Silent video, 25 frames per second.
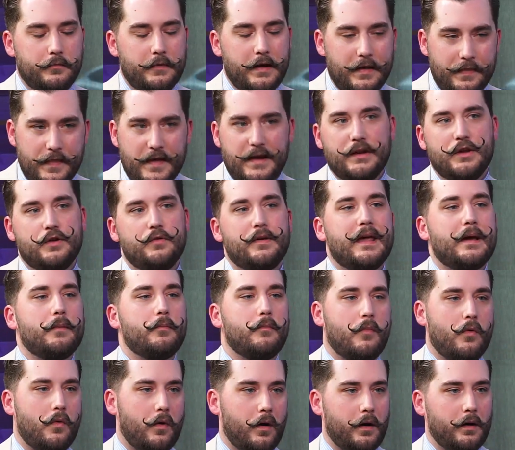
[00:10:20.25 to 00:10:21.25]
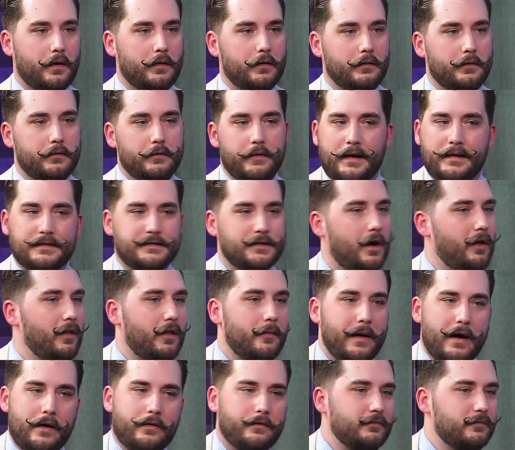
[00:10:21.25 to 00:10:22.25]
and then you get more. It's all
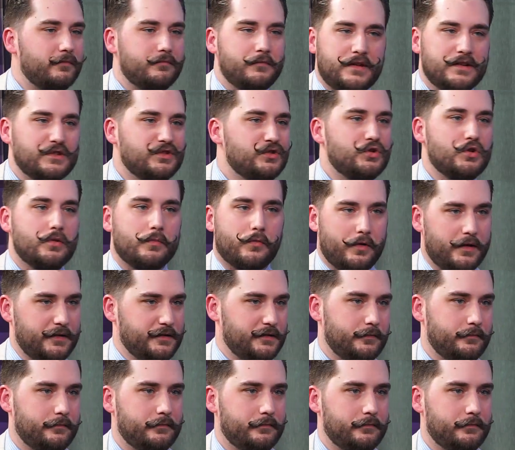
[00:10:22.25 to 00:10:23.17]
about consumerism.